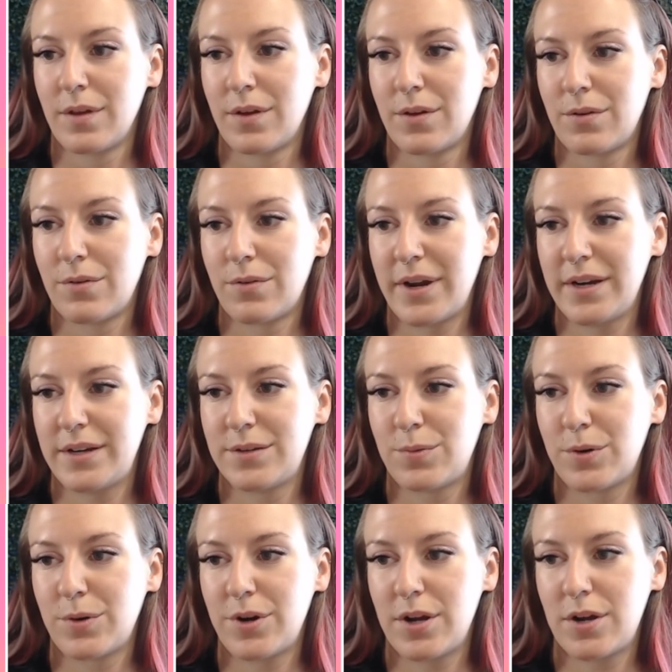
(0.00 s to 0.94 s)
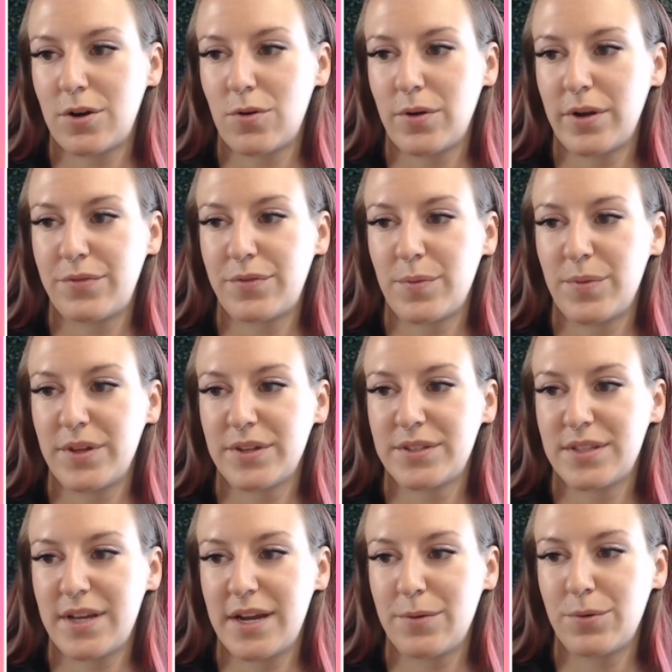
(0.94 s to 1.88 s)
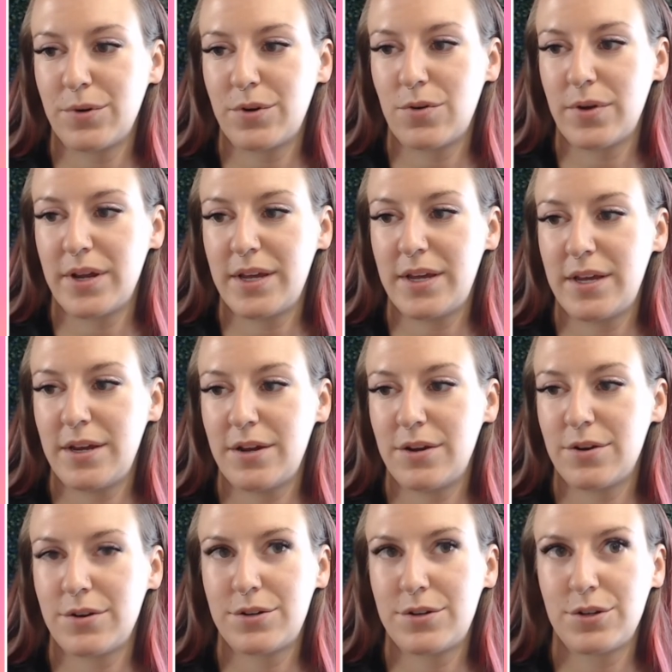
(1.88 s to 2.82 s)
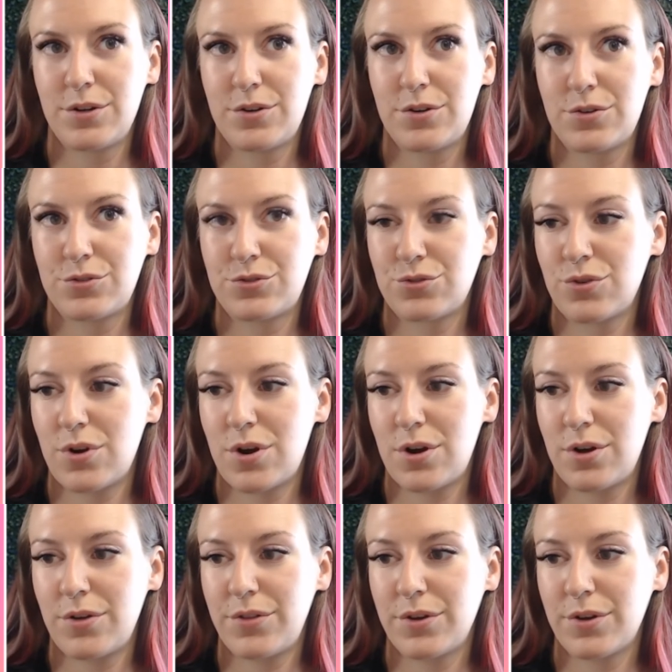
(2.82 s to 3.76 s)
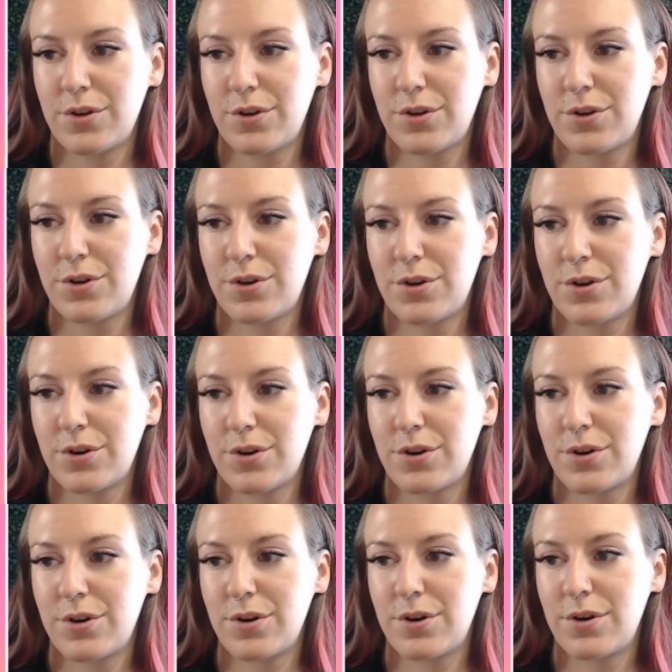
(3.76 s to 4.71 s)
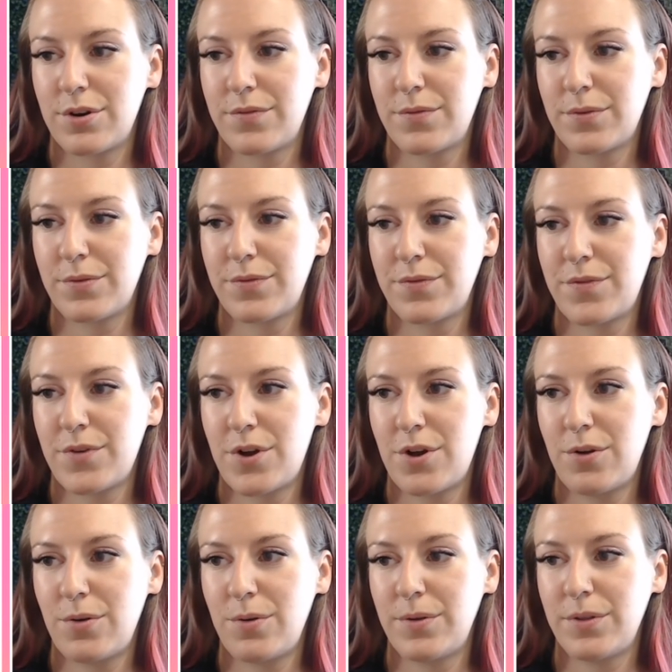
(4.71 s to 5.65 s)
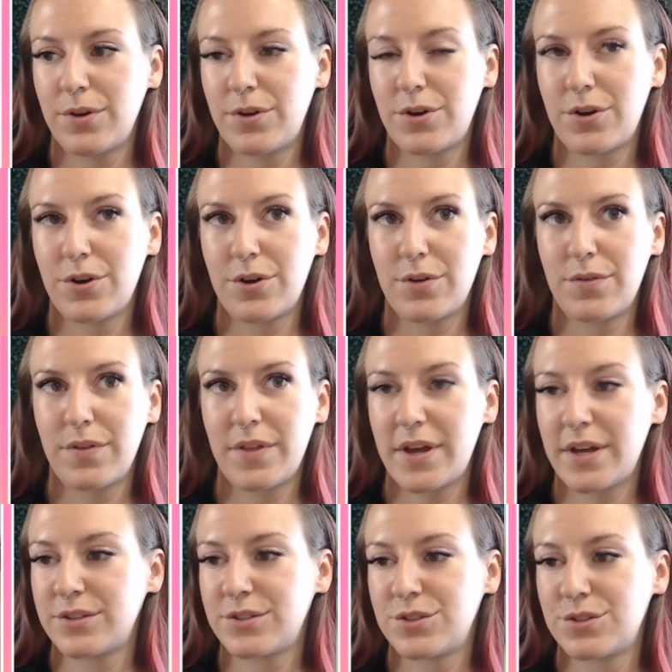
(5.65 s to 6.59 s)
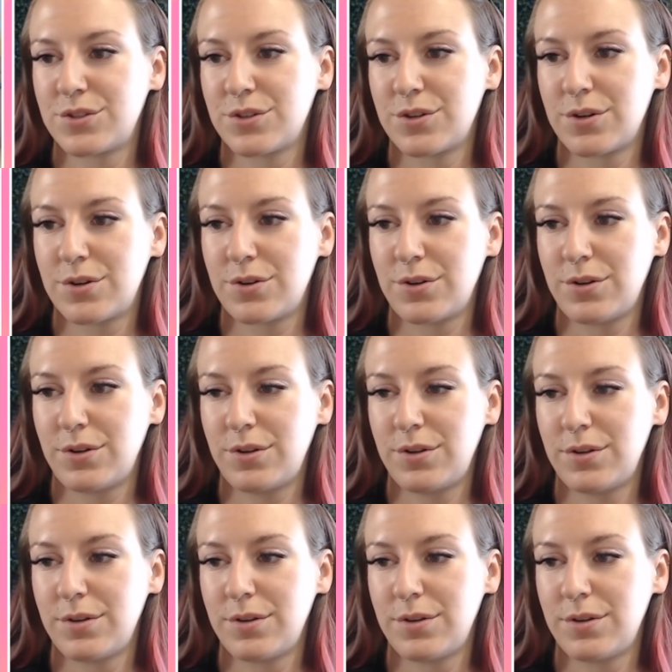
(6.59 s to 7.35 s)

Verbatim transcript: Right, we're not going from this line, we're going here to draw the curve. We're following the curve of that circle.